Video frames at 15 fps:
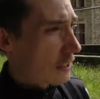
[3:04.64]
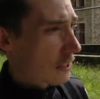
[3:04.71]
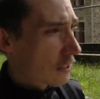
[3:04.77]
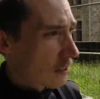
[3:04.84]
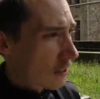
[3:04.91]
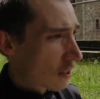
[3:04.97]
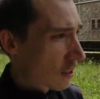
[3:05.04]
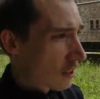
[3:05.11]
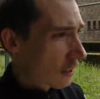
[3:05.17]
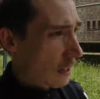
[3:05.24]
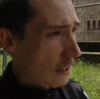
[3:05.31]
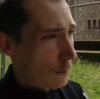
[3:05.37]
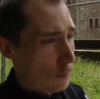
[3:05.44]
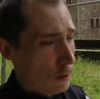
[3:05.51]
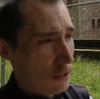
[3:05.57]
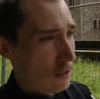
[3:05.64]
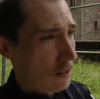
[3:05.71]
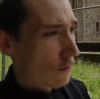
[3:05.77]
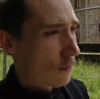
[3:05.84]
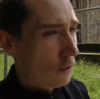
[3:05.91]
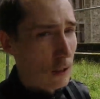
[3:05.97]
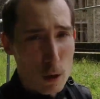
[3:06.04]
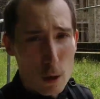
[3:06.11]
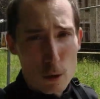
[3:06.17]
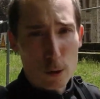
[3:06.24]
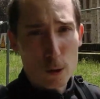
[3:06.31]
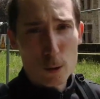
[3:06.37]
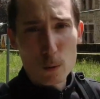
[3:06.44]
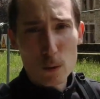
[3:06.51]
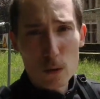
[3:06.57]
in getting myself a
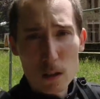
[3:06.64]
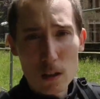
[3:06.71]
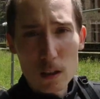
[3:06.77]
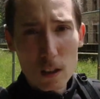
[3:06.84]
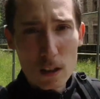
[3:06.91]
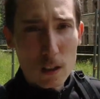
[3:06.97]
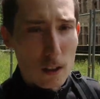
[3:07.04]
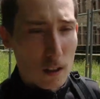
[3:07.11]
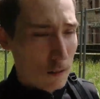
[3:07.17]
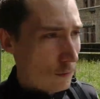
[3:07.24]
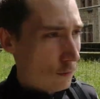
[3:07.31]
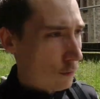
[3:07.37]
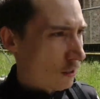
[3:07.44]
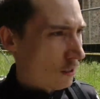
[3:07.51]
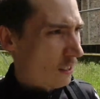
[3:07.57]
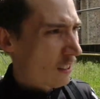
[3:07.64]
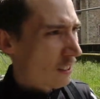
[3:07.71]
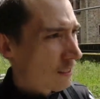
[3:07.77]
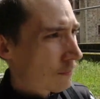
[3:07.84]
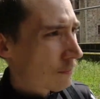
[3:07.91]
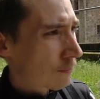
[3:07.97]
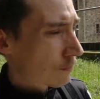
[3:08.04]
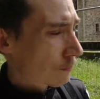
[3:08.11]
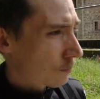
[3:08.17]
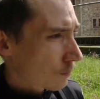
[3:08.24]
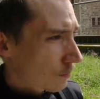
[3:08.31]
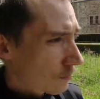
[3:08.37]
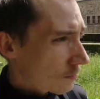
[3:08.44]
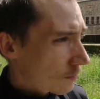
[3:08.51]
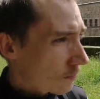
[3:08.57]
lawsuit for
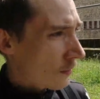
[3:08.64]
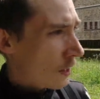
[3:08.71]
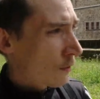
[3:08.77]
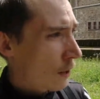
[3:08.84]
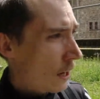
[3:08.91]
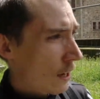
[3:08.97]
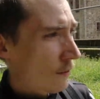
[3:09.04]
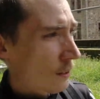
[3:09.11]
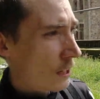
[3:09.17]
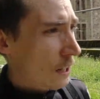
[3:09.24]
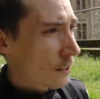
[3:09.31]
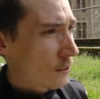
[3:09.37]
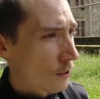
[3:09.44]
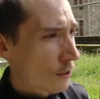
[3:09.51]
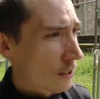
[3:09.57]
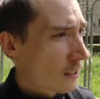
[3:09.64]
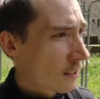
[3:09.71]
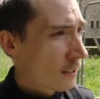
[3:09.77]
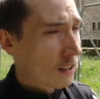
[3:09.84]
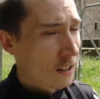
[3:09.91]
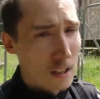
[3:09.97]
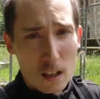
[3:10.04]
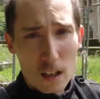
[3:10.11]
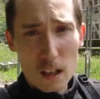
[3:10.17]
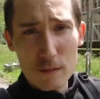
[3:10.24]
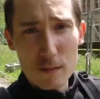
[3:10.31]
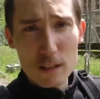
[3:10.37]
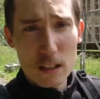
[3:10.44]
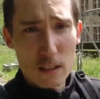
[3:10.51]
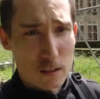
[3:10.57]
having entered it.
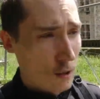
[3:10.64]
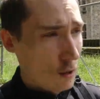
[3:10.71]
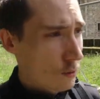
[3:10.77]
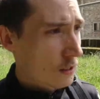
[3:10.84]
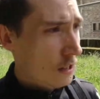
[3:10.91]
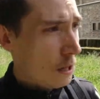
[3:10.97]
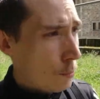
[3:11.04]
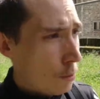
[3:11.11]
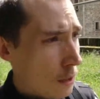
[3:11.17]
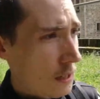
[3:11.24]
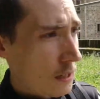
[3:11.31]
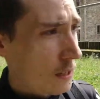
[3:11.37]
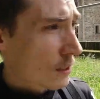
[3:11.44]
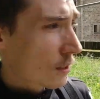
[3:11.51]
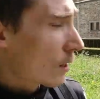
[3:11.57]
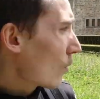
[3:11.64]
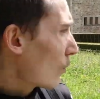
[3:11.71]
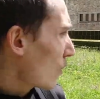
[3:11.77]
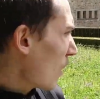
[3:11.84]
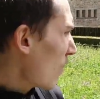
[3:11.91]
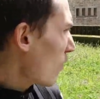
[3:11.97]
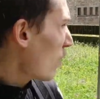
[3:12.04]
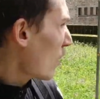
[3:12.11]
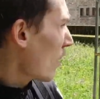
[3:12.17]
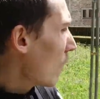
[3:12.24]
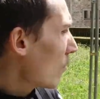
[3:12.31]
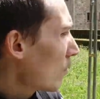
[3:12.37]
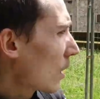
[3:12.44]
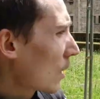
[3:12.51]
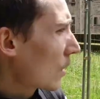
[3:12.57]
If it is closed up, it's closed up.
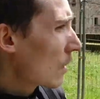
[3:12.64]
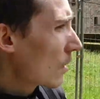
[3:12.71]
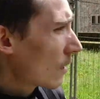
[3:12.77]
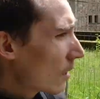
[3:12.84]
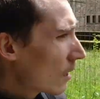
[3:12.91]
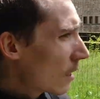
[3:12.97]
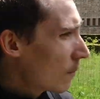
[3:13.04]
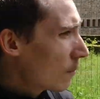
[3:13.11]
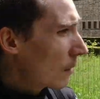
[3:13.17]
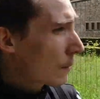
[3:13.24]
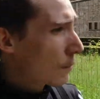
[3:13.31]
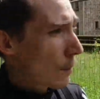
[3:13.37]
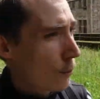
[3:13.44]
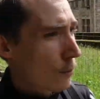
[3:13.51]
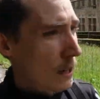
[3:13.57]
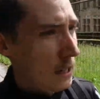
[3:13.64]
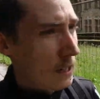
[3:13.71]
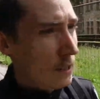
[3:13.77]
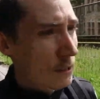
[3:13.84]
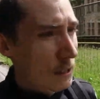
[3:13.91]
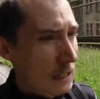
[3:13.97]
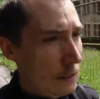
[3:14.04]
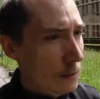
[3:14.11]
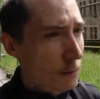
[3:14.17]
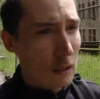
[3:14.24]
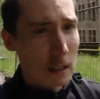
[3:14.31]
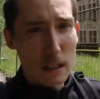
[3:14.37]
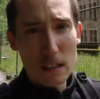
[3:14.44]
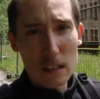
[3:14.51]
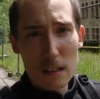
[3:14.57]
I'm not gonna make my way into it,
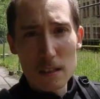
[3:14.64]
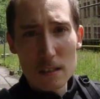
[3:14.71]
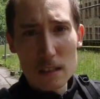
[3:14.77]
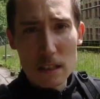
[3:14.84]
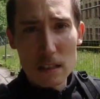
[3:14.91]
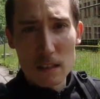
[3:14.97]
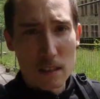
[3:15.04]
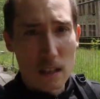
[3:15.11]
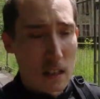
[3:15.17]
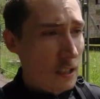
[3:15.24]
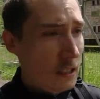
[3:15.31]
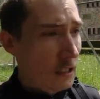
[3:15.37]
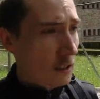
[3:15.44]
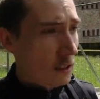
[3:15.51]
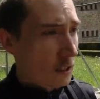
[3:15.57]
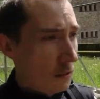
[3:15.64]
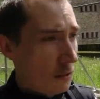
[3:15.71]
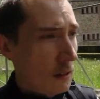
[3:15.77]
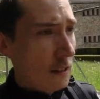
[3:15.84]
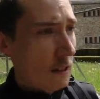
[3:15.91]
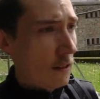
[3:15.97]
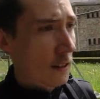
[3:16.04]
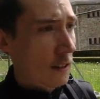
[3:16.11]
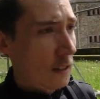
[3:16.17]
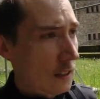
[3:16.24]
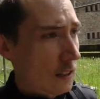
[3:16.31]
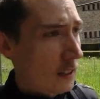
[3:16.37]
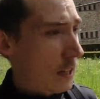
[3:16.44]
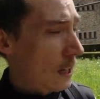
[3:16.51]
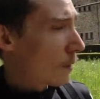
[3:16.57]
but I didn't see a sign or anything that
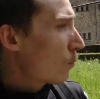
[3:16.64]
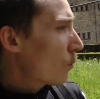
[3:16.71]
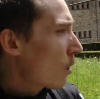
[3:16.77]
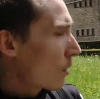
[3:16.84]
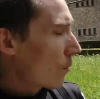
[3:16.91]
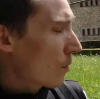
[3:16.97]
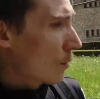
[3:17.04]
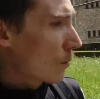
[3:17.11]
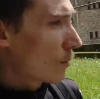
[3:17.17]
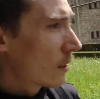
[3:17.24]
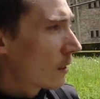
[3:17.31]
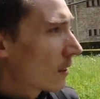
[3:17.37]
I can't walk around.